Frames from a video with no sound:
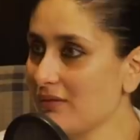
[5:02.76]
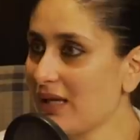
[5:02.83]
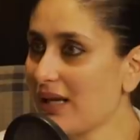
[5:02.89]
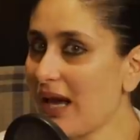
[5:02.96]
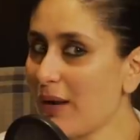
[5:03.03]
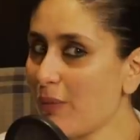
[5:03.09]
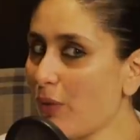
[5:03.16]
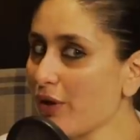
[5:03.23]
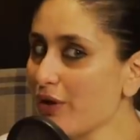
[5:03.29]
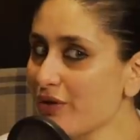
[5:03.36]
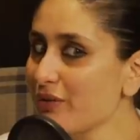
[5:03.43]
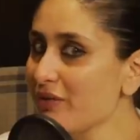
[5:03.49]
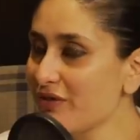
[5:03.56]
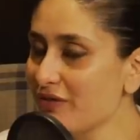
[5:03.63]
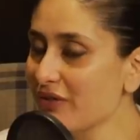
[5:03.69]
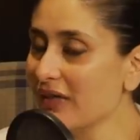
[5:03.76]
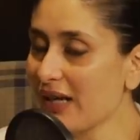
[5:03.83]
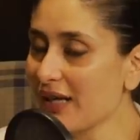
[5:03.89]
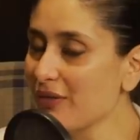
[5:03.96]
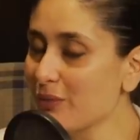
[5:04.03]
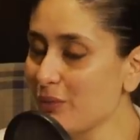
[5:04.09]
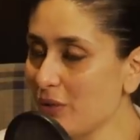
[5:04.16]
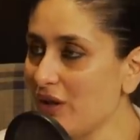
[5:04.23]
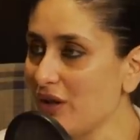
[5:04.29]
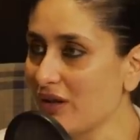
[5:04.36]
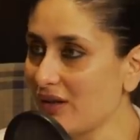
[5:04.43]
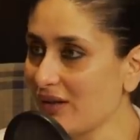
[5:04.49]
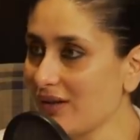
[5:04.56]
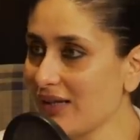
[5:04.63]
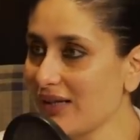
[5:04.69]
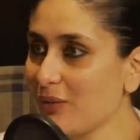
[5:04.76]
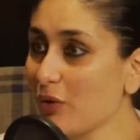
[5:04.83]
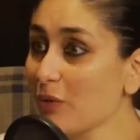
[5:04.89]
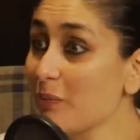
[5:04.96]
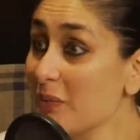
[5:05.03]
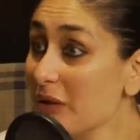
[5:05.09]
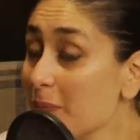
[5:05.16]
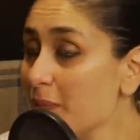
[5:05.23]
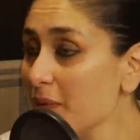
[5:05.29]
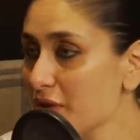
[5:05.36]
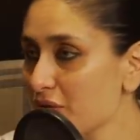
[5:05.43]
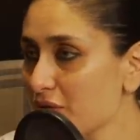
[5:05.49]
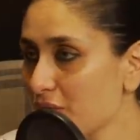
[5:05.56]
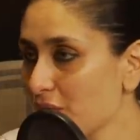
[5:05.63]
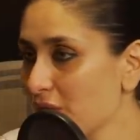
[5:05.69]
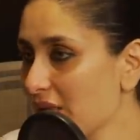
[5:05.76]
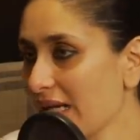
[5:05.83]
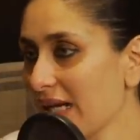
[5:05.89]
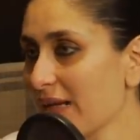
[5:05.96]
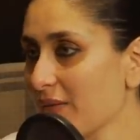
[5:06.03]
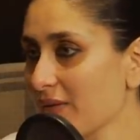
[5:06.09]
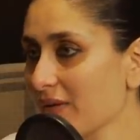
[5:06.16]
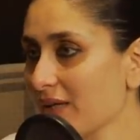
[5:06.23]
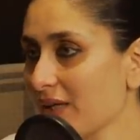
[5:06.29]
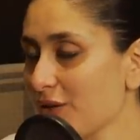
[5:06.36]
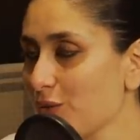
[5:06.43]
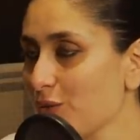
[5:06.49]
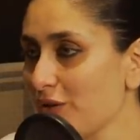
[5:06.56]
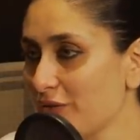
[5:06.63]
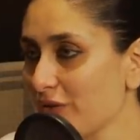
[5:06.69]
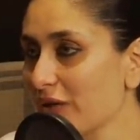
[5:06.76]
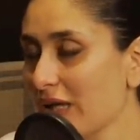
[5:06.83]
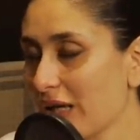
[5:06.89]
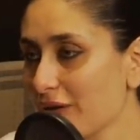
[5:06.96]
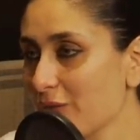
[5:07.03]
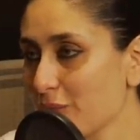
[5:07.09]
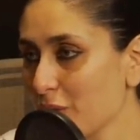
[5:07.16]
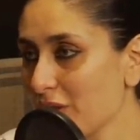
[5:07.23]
that I want to do different kind of work. And I want people to know that I can do different kind of